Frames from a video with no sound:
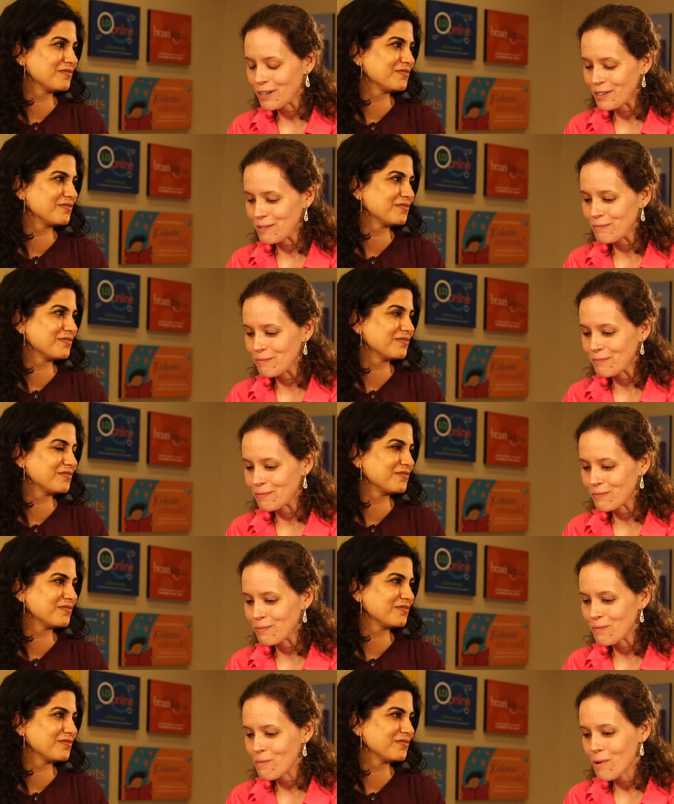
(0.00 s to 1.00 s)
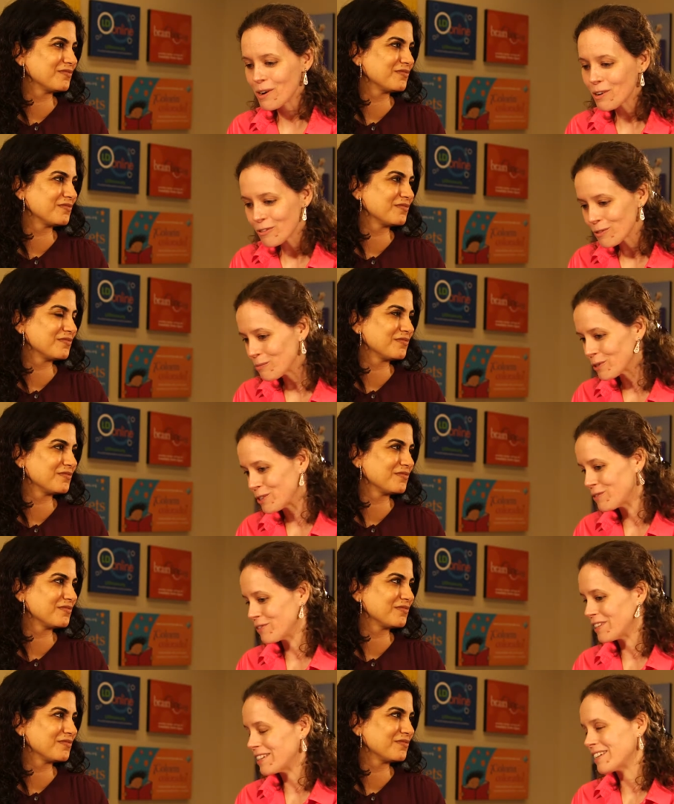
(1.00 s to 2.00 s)
Speaker 1: uh, wonderful book
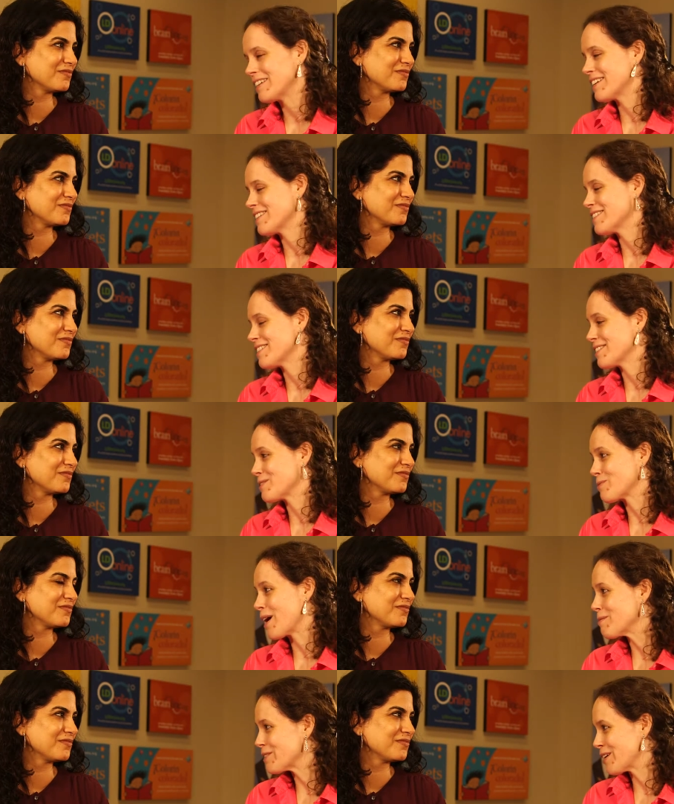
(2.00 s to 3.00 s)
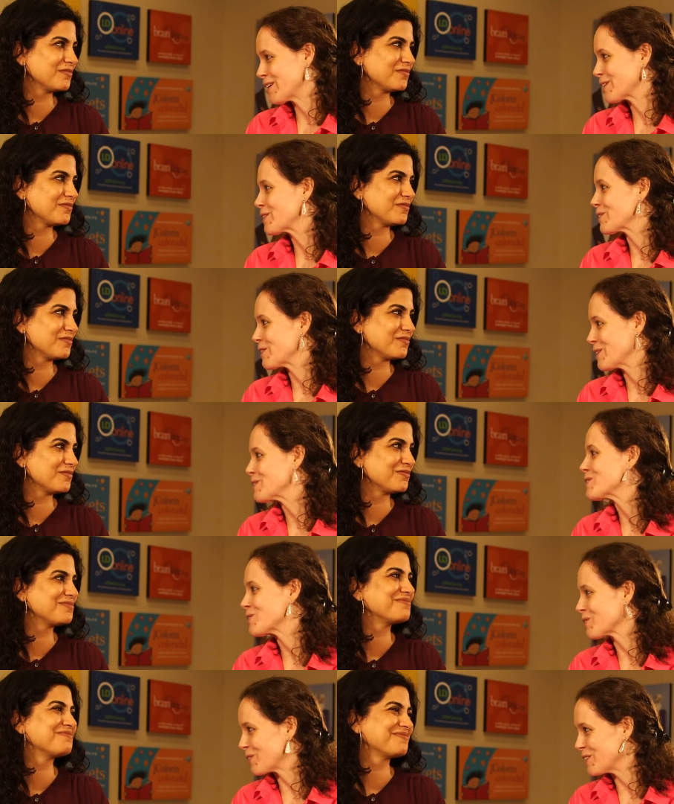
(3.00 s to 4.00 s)
you've written is it's Ramadan, Curious
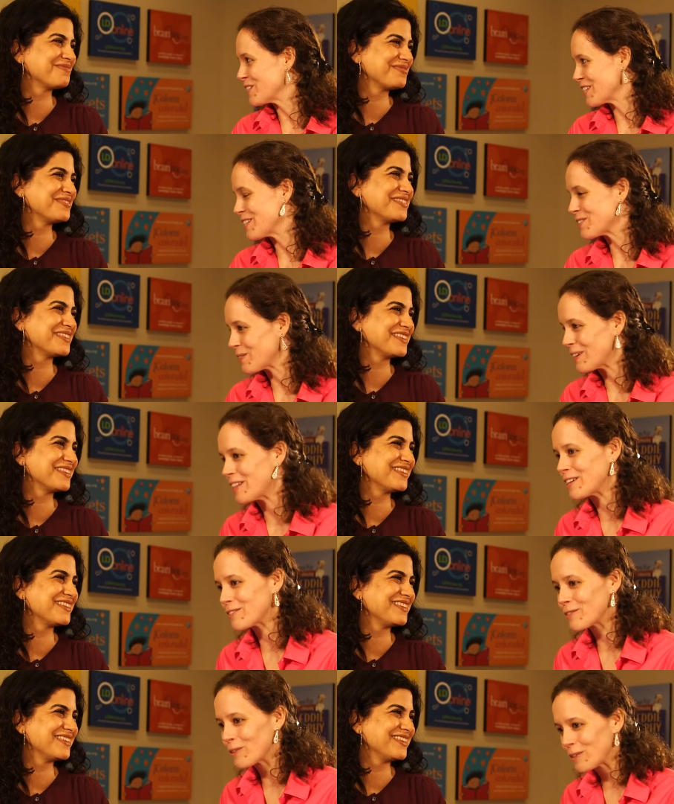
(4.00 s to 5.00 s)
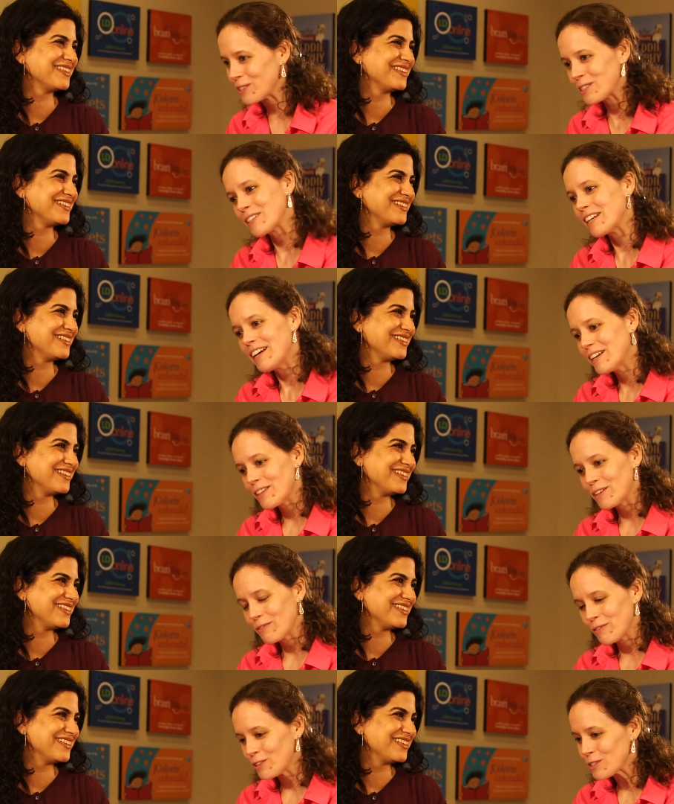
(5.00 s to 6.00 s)
George. And so I think, of course,
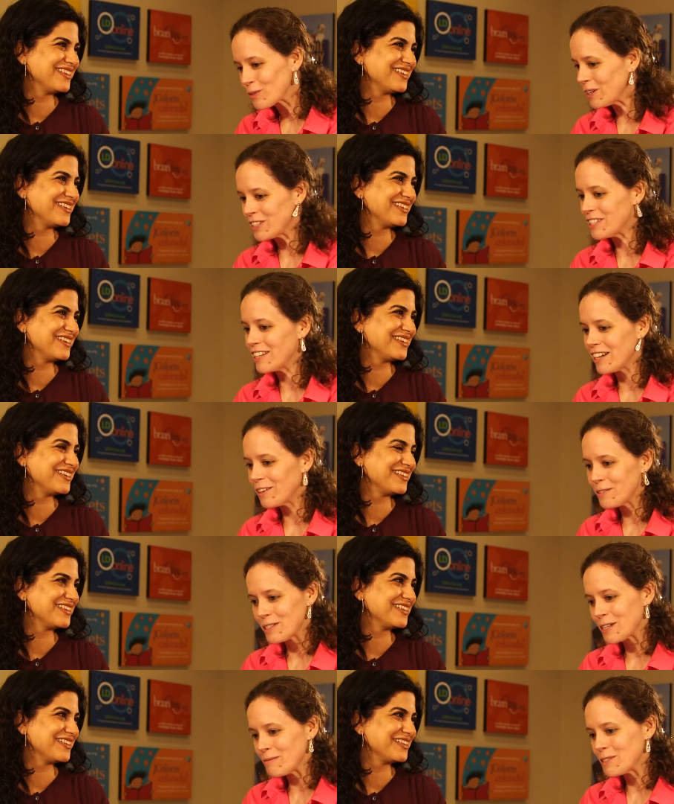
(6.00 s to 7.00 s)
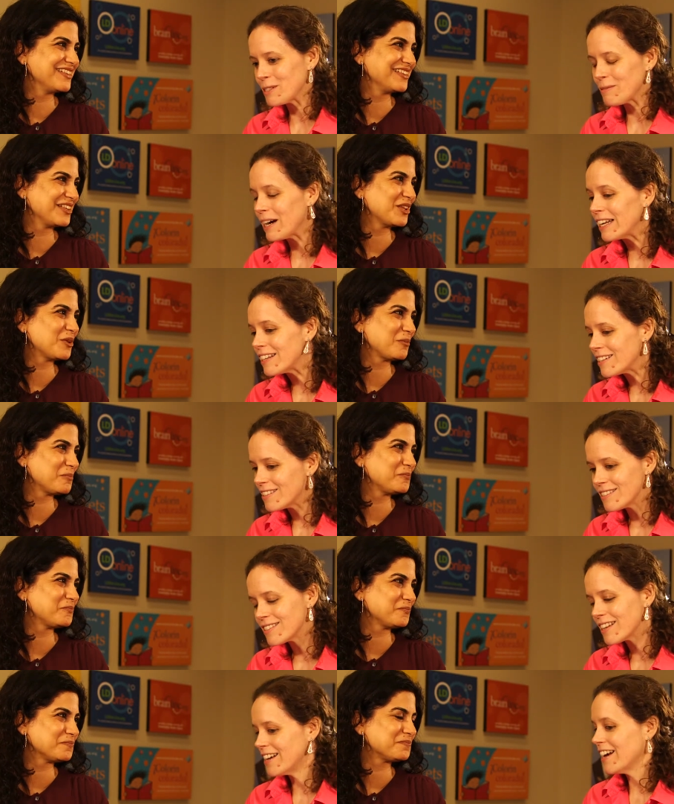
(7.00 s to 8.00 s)
the first question that always comes to mind is,